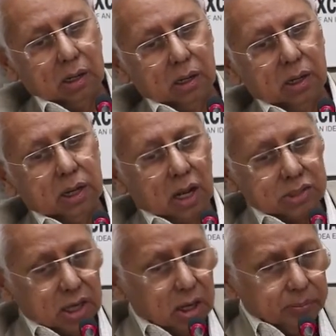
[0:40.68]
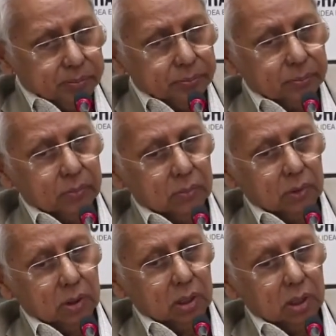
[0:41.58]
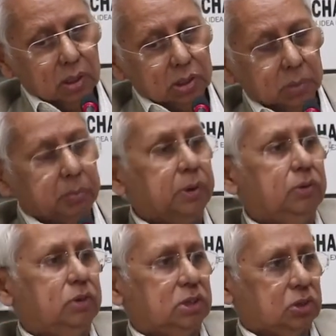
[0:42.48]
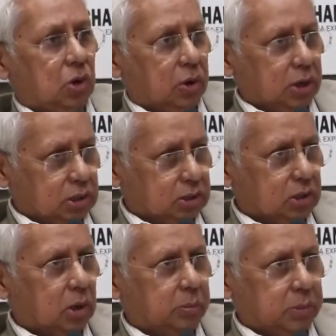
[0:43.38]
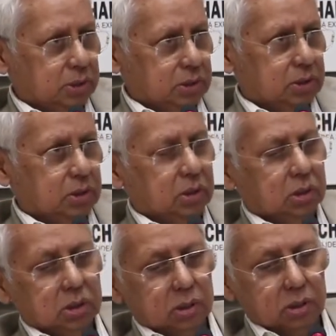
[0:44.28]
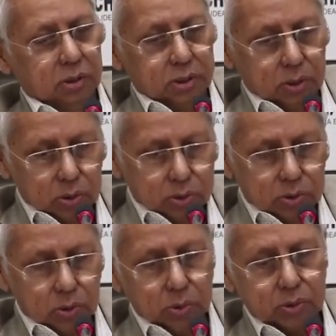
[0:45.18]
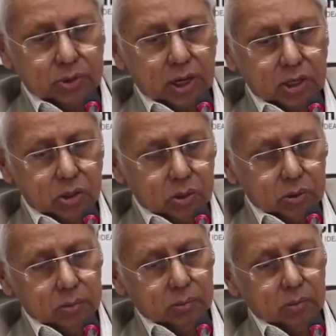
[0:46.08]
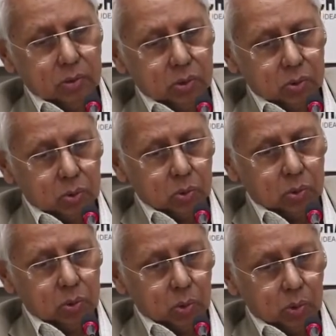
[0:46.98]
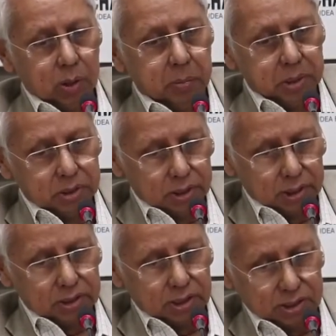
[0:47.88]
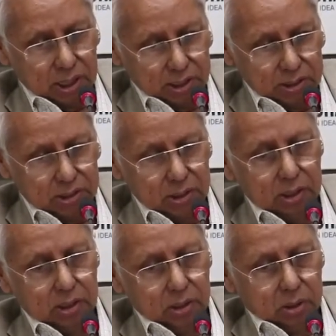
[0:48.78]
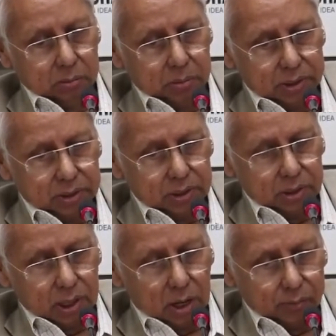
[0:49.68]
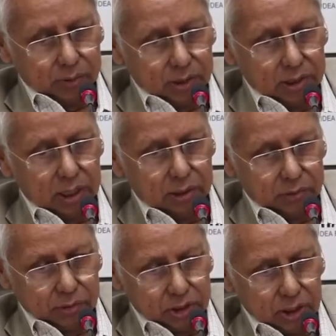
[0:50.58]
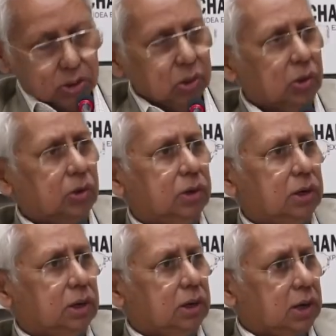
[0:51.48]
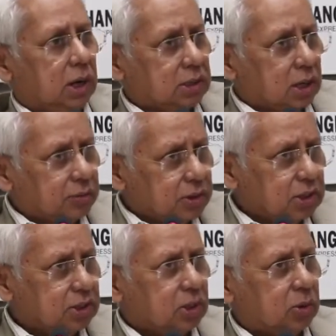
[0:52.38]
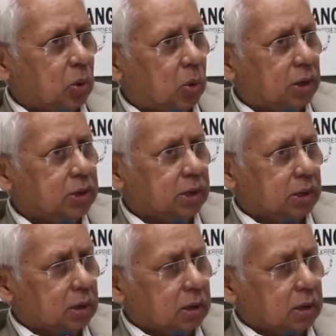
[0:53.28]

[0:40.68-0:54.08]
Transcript: In Assam, the previous Congress government, they also tried to do a major exercise, but after their tenure, as I visited Guwahati,